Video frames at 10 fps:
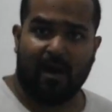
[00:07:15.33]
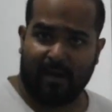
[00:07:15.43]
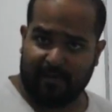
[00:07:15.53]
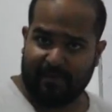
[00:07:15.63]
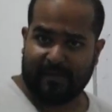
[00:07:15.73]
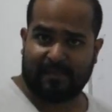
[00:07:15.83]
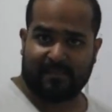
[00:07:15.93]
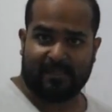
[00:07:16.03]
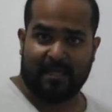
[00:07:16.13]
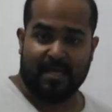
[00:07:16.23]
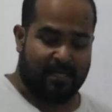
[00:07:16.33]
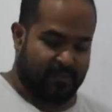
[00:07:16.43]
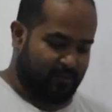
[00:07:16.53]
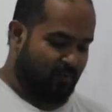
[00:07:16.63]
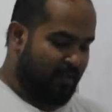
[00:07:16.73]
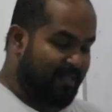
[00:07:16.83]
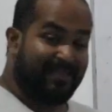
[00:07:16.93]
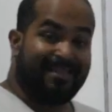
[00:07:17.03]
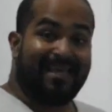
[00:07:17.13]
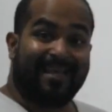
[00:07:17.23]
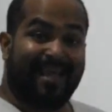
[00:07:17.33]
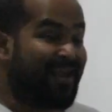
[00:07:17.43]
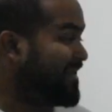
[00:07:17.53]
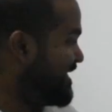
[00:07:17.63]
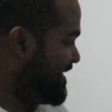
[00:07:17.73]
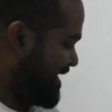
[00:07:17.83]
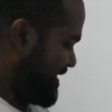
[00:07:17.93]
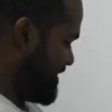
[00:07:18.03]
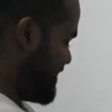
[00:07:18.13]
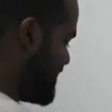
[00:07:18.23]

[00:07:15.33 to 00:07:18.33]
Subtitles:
heart rates. So they can detect